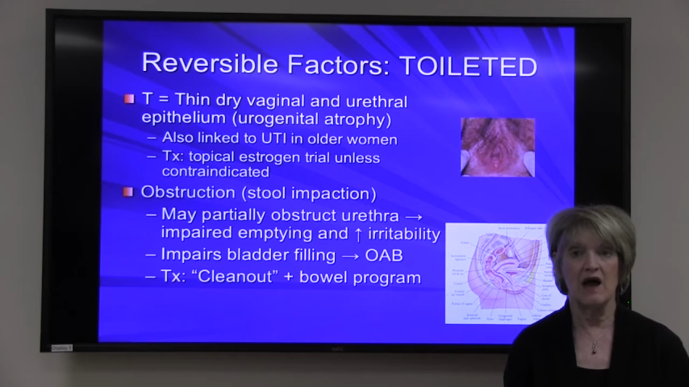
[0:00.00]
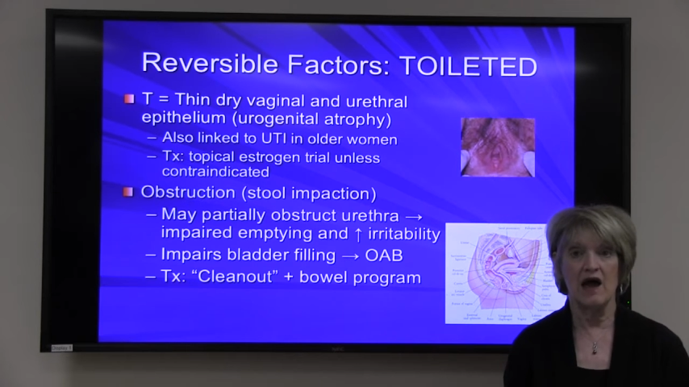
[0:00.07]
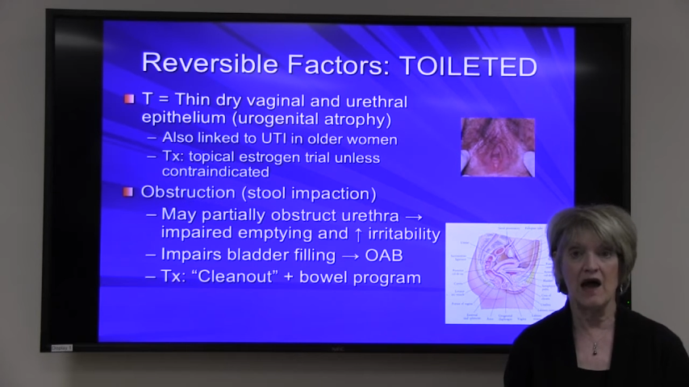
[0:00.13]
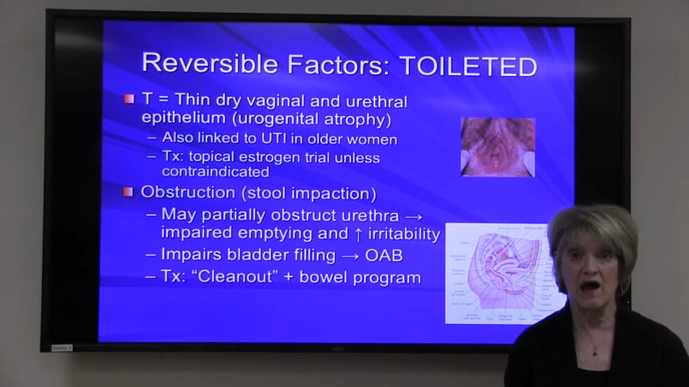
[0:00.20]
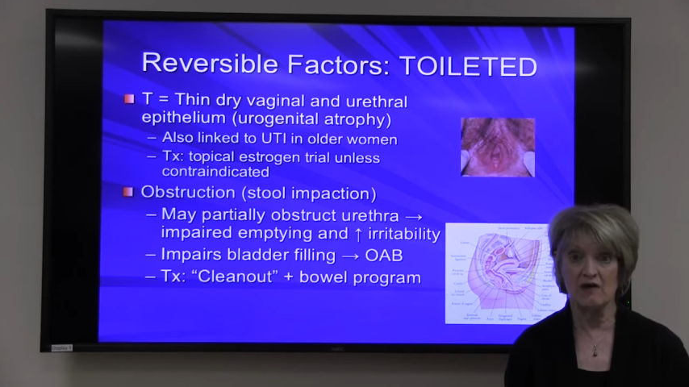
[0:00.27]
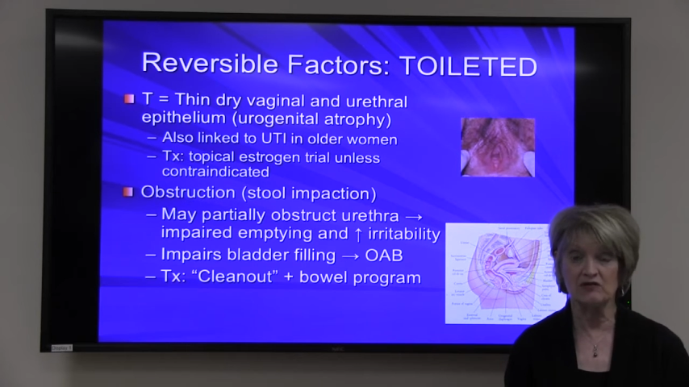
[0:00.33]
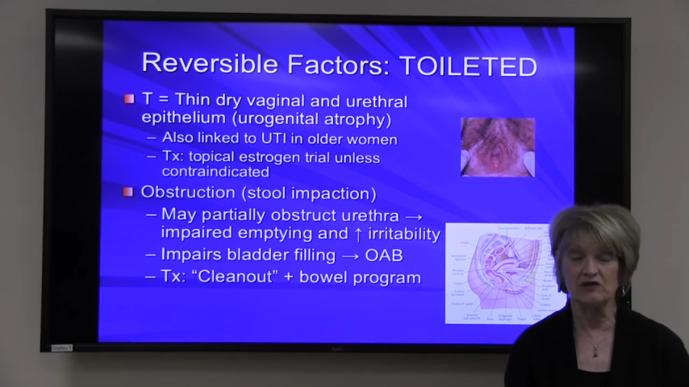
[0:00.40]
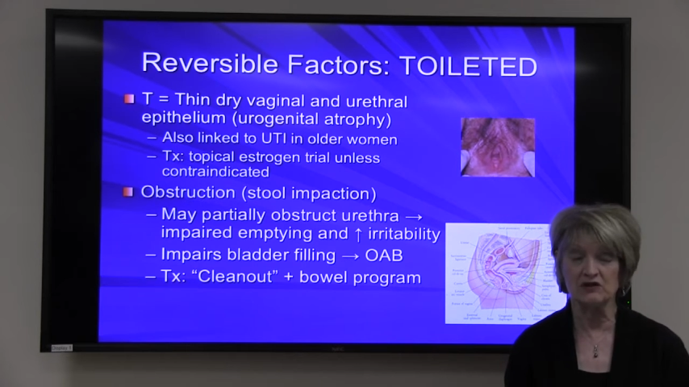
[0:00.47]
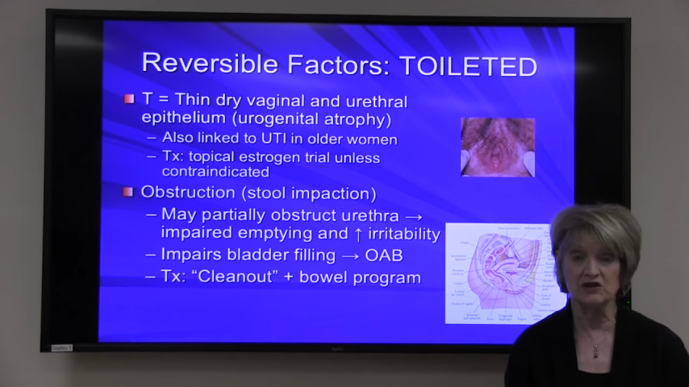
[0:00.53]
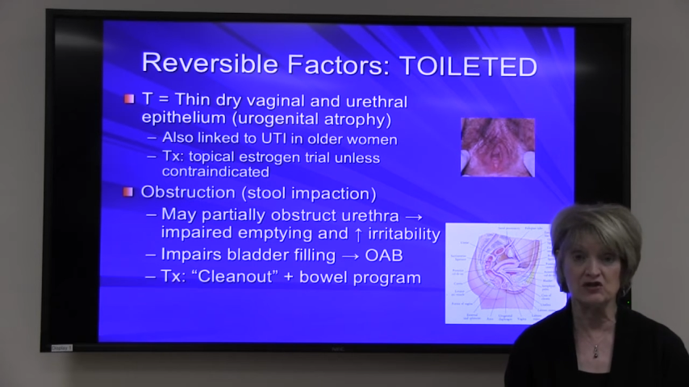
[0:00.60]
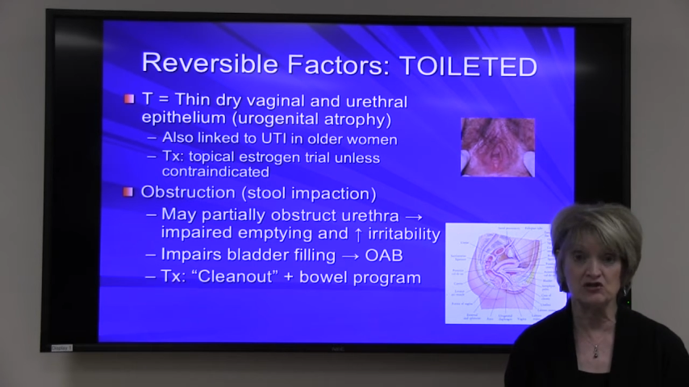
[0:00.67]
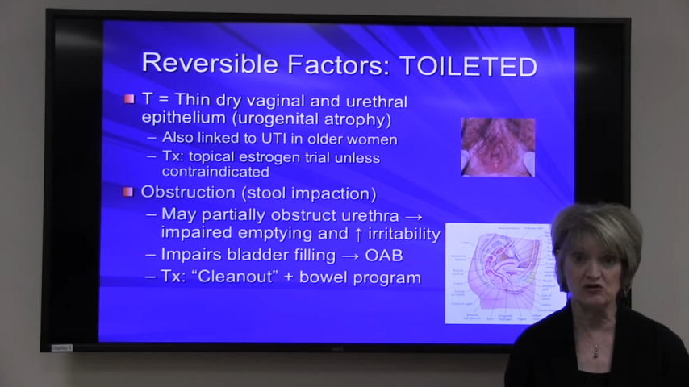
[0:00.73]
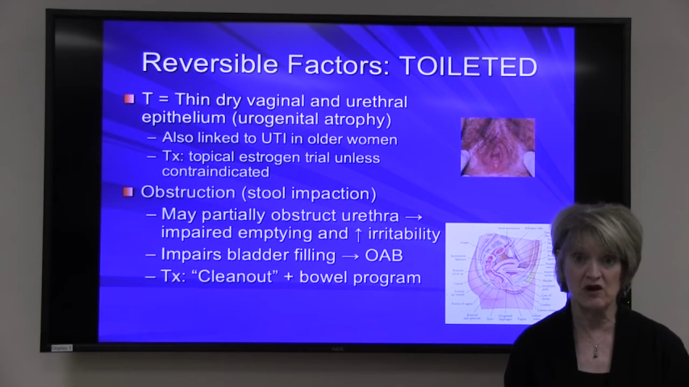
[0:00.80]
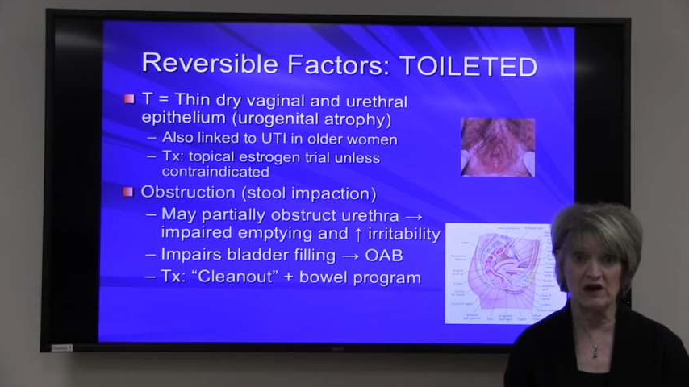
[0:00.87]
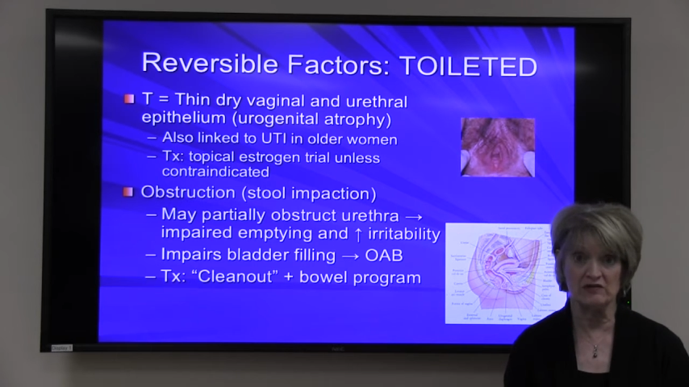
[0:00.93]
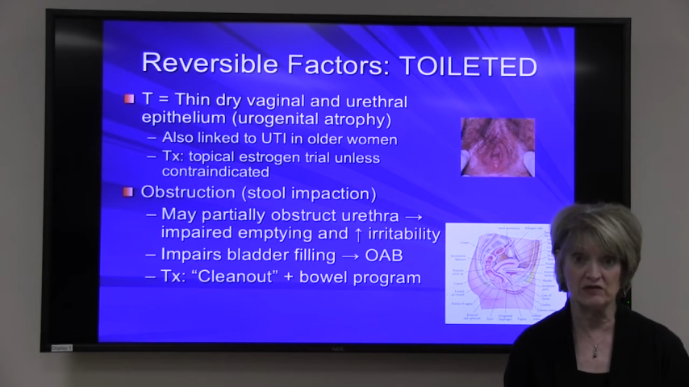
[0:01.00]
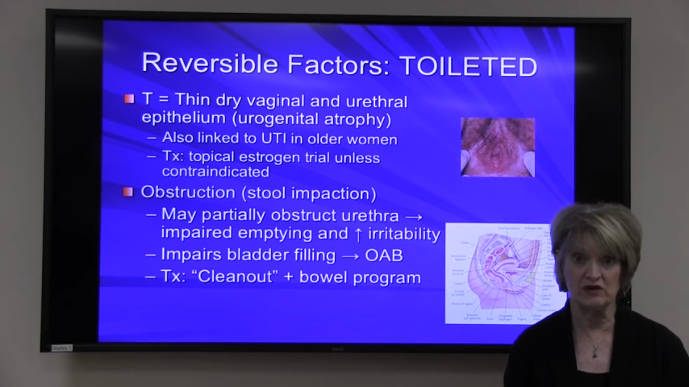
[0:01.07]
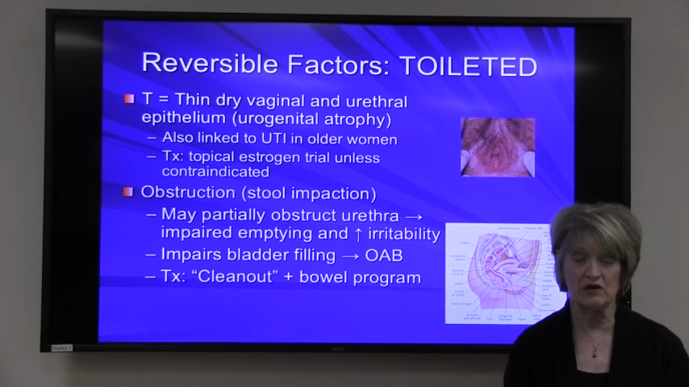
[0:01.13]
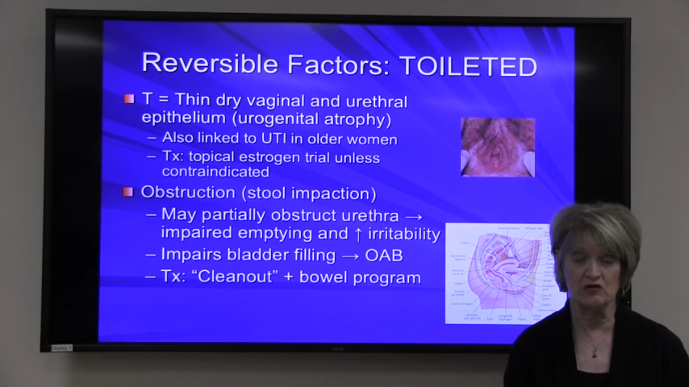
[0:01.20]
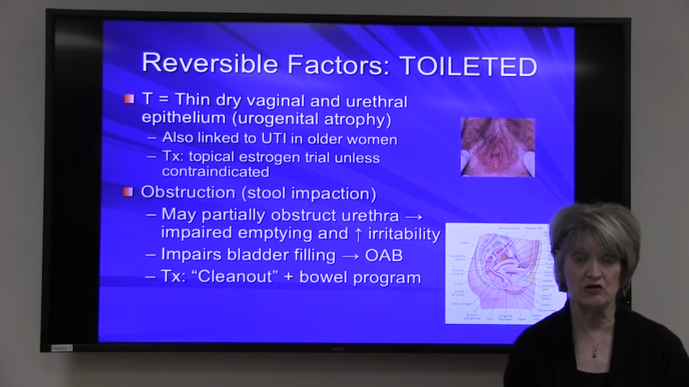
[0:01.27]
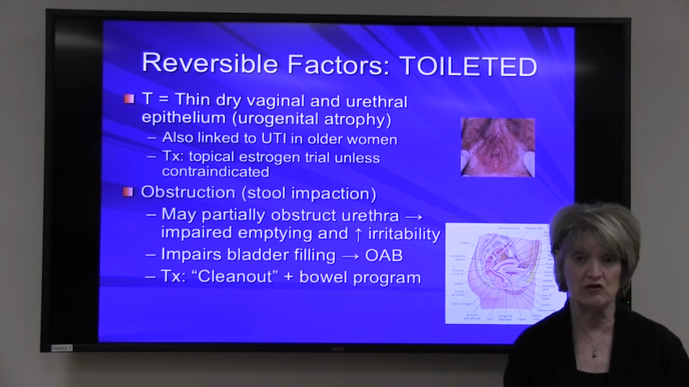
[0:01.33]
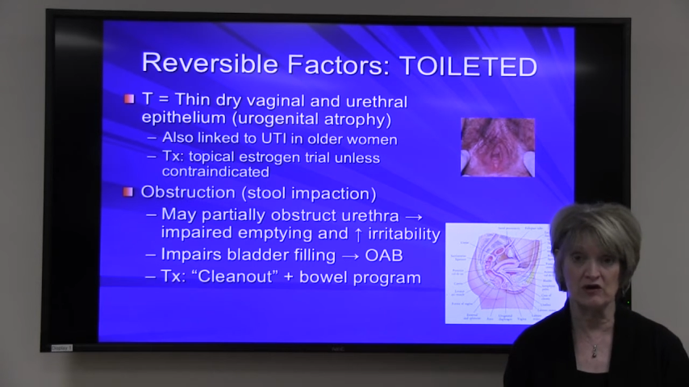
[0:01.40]
How often did you have to
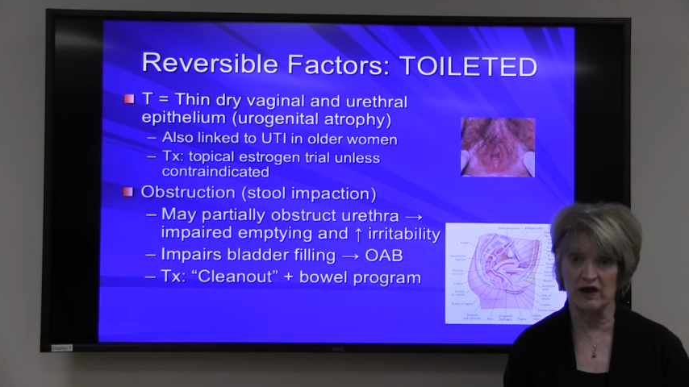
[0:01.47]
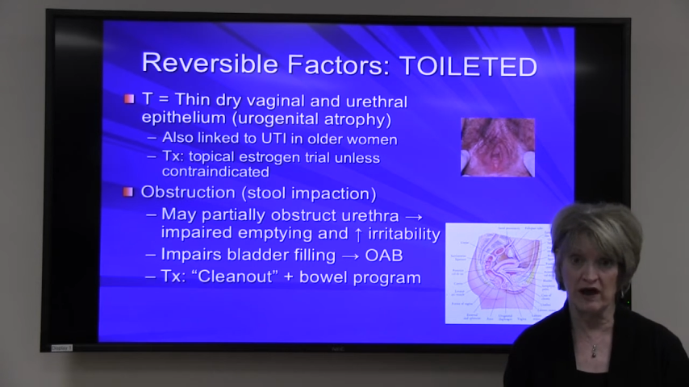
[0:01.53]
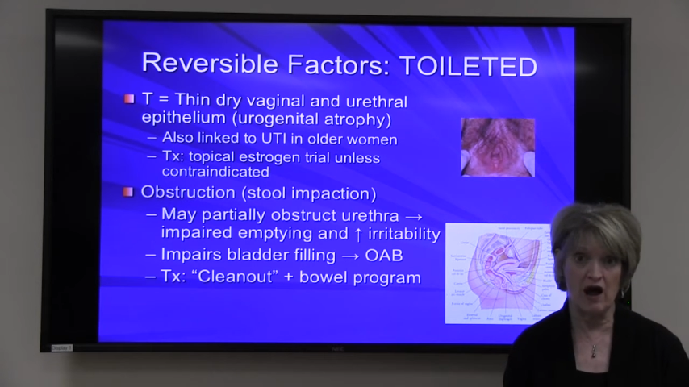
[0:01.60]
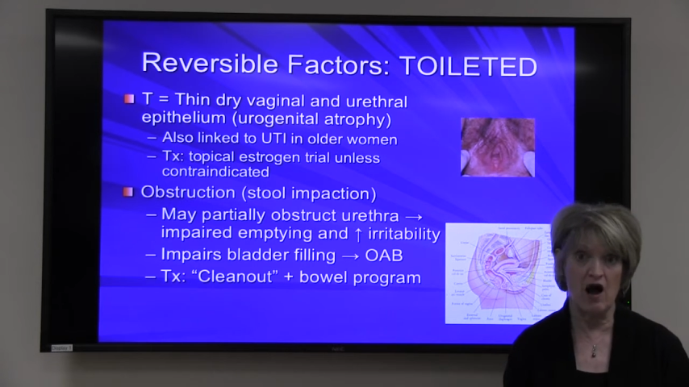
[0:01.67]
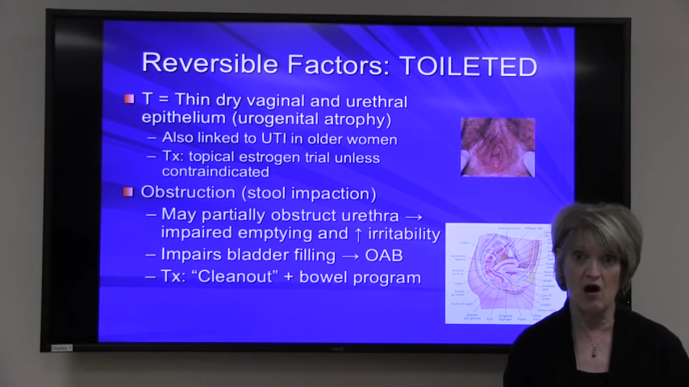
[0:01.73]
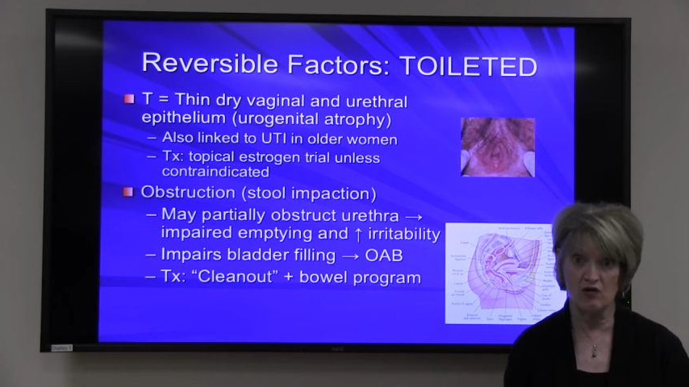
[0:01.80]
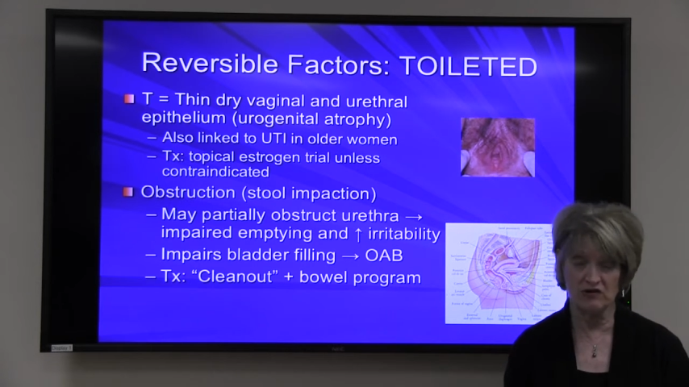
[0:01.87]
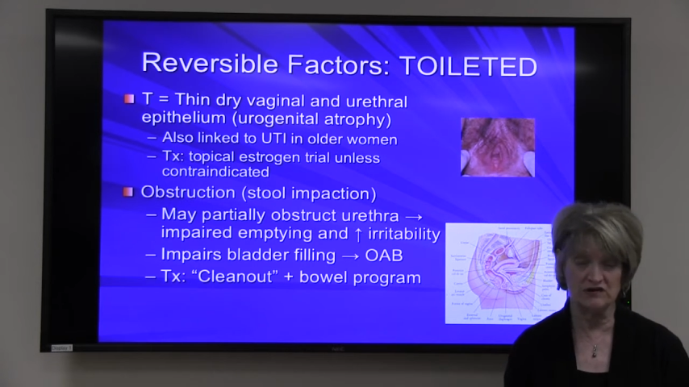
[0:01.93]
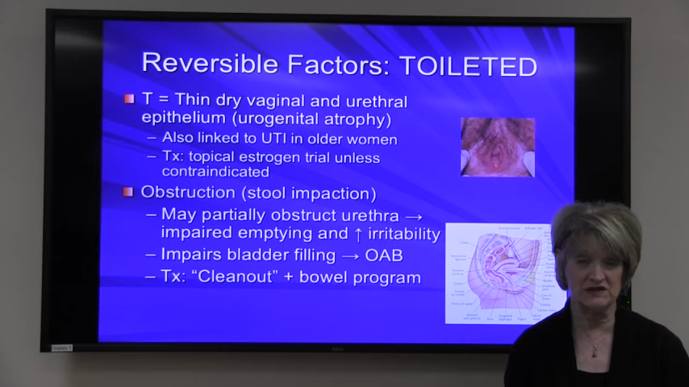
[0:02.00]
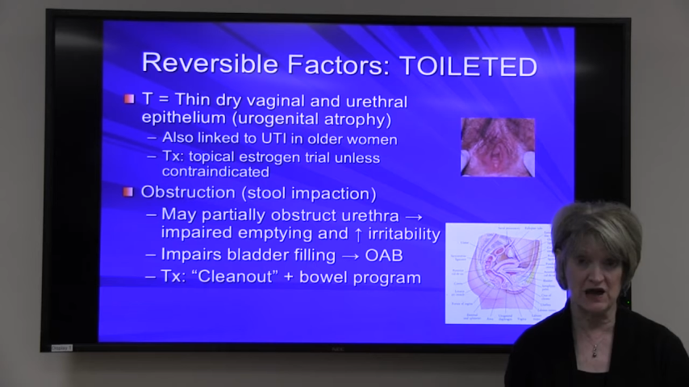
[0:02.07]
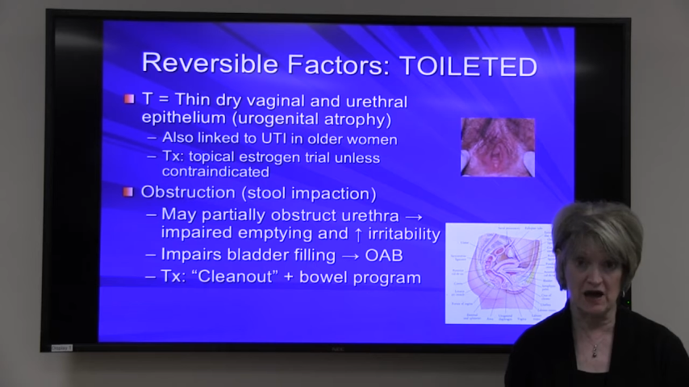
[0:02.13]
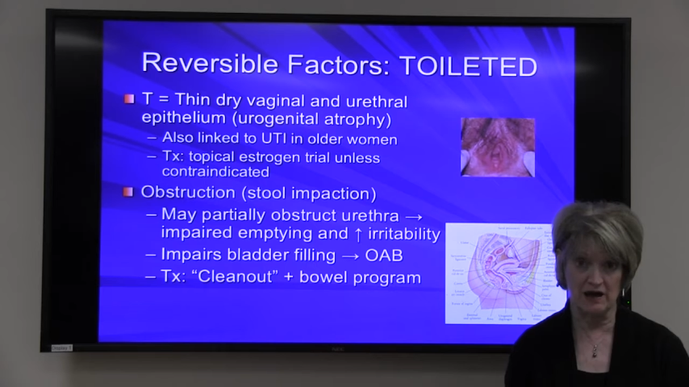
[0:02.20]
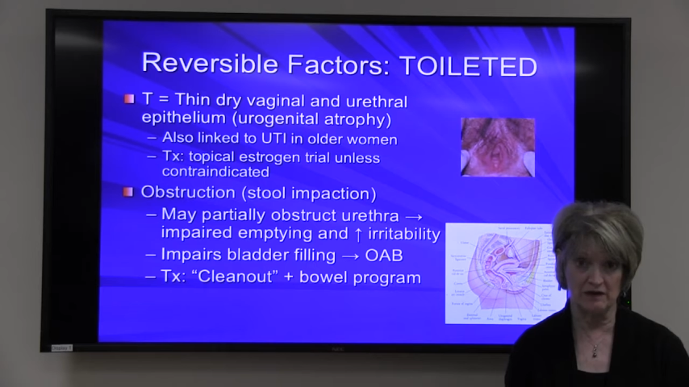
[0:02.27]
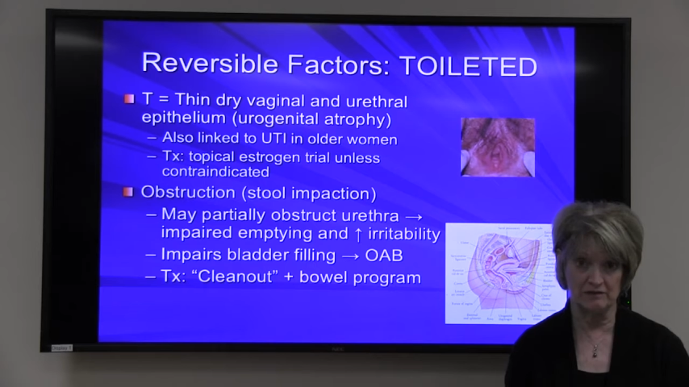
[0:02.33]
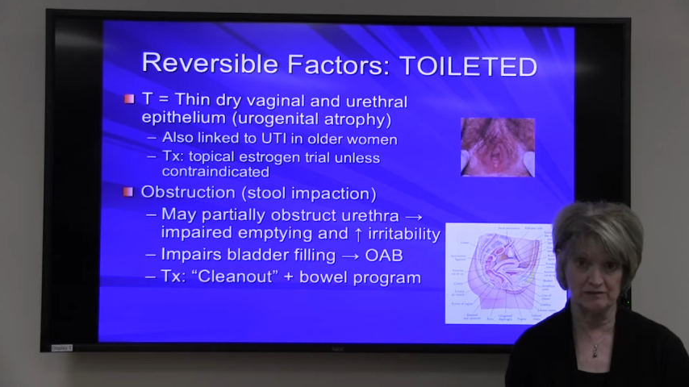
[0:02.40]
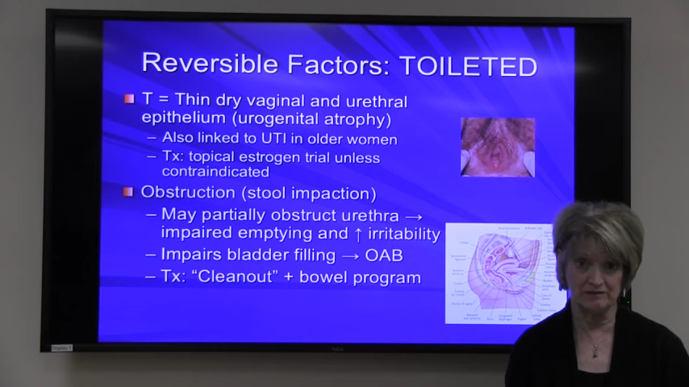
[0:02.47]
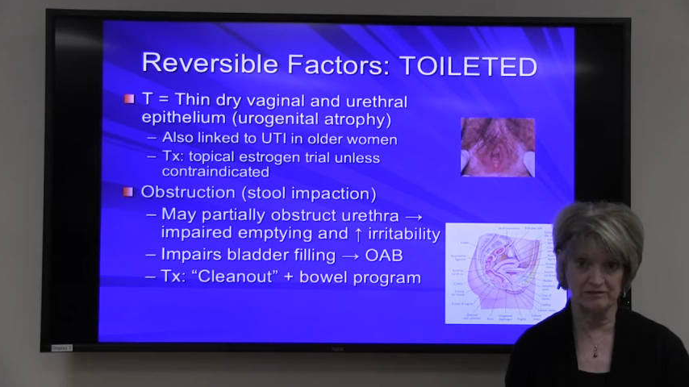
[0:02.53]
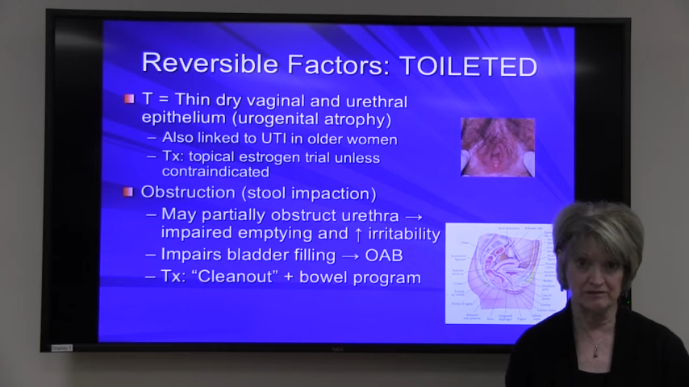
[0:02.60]
go urinate? All the time.